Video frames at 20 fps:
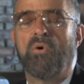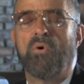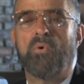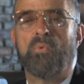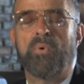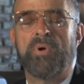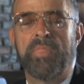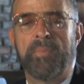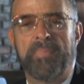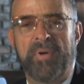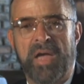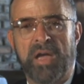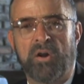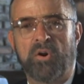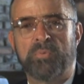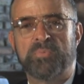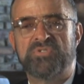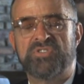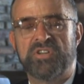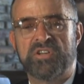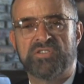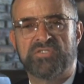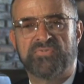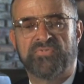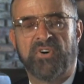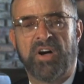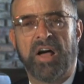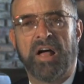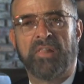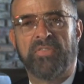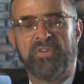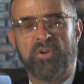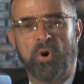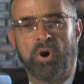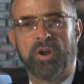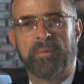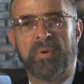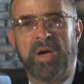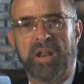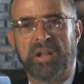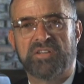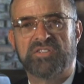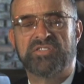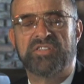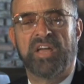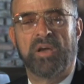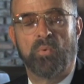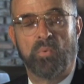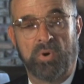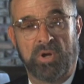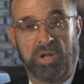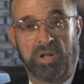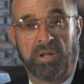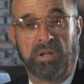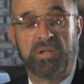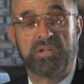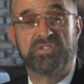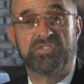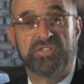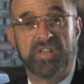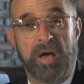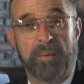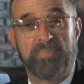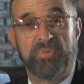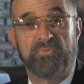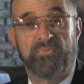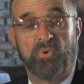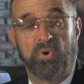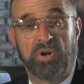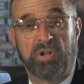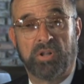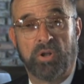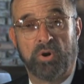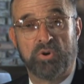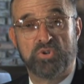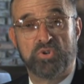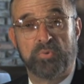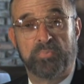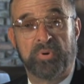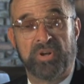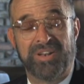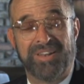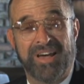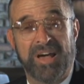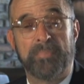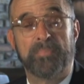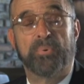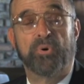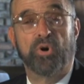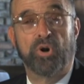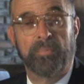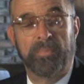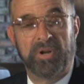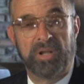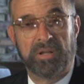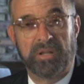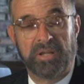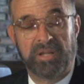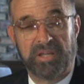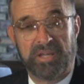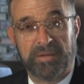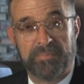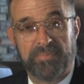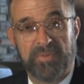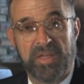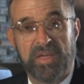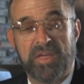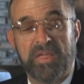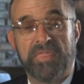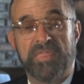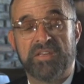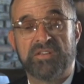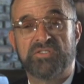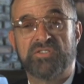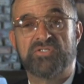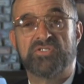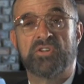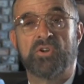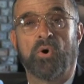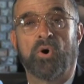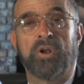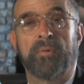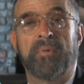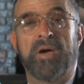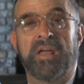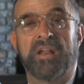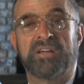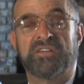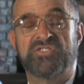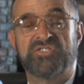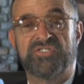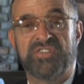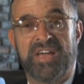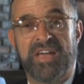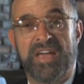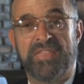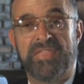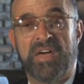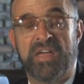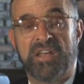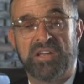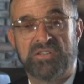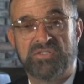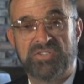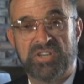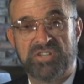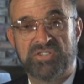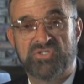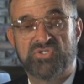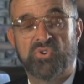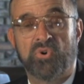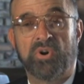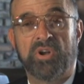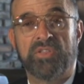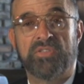When the bankruptcy is filed, the automatic stay will stop the foreclosure, but not permanently. This is an automatic stay that exists during